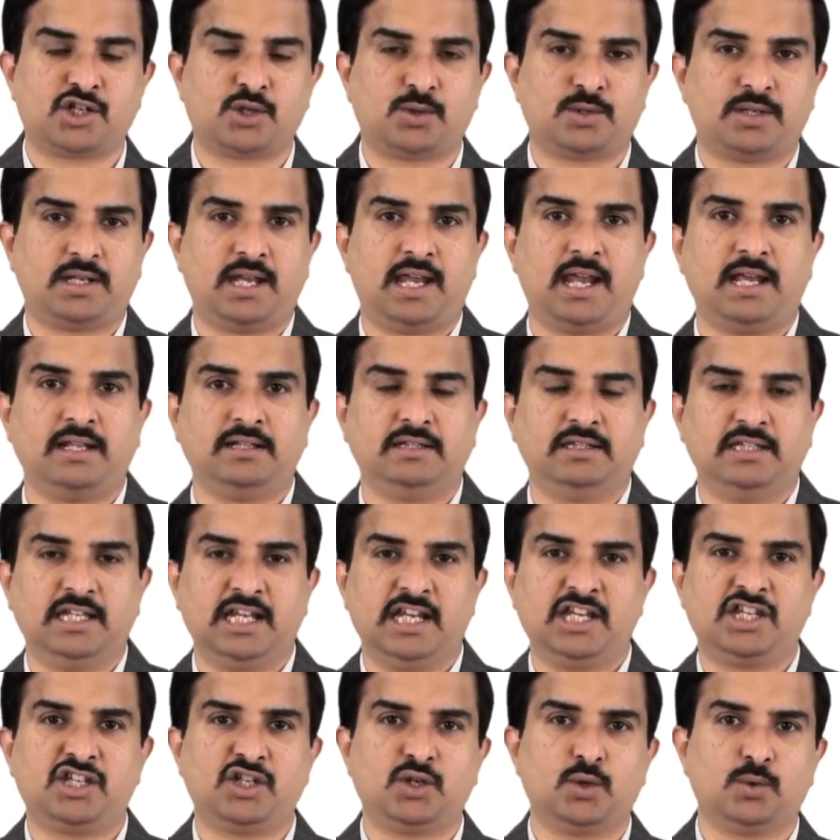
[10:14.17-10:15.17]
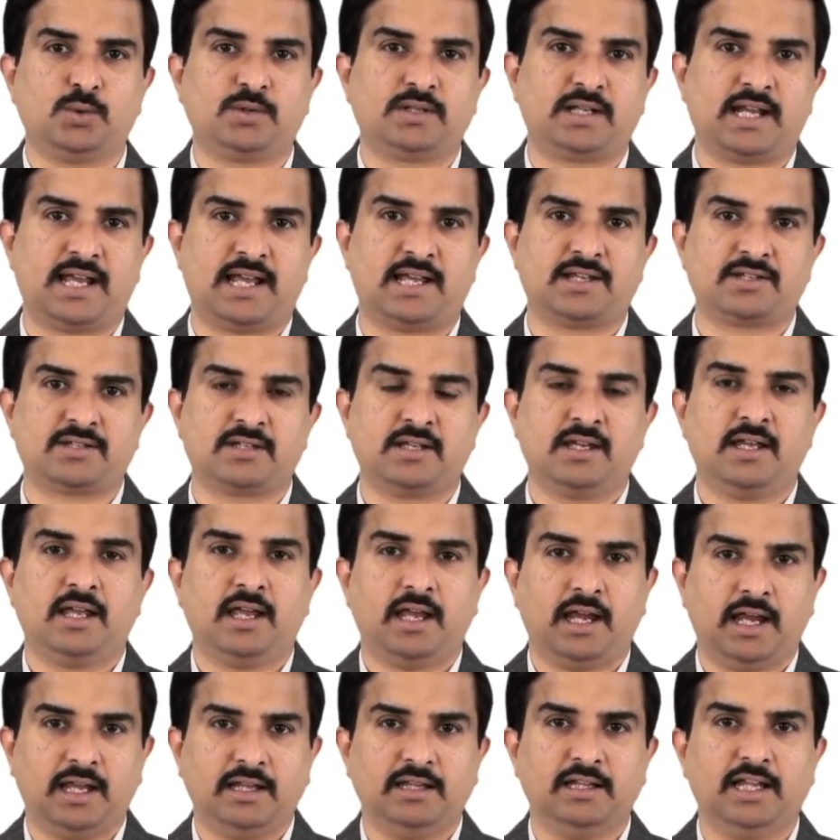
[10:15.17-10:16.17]
to take these two tests
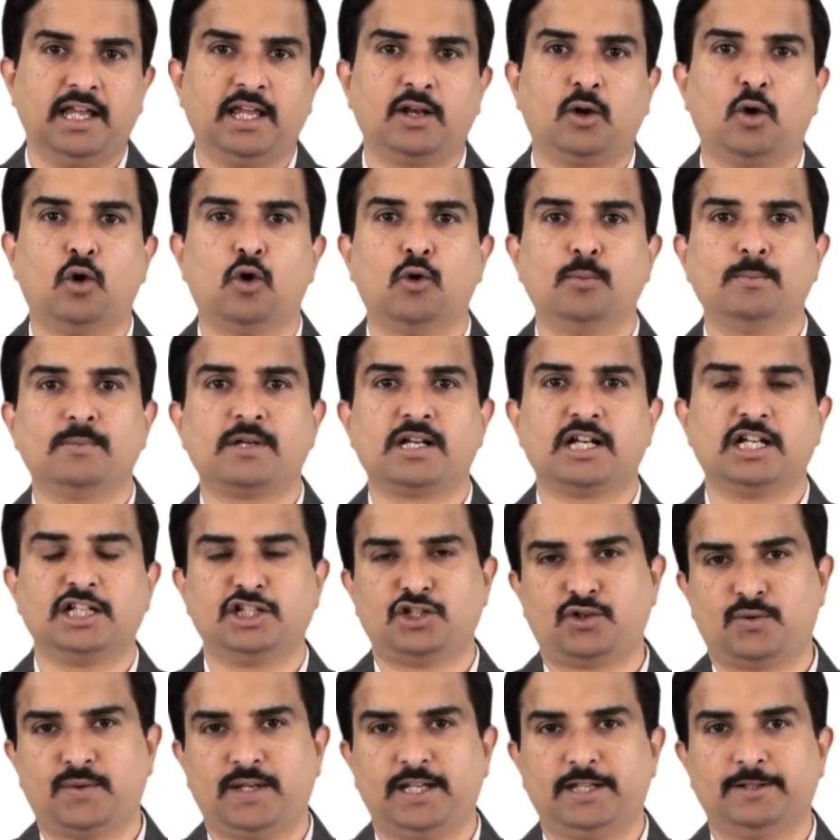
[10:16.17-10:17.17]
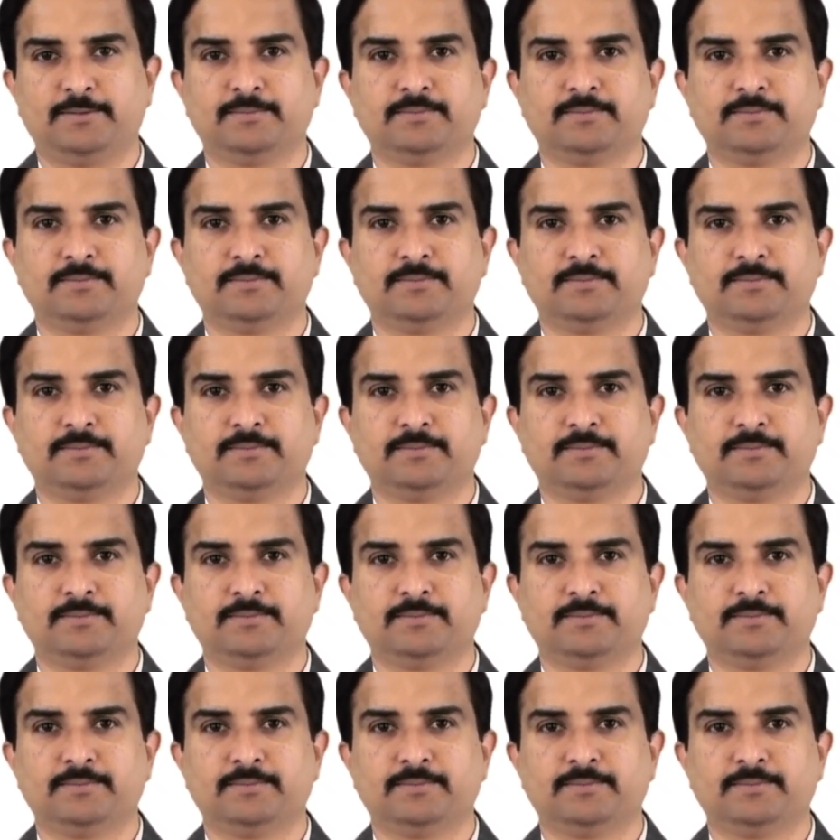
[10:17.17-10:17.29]
in their home country.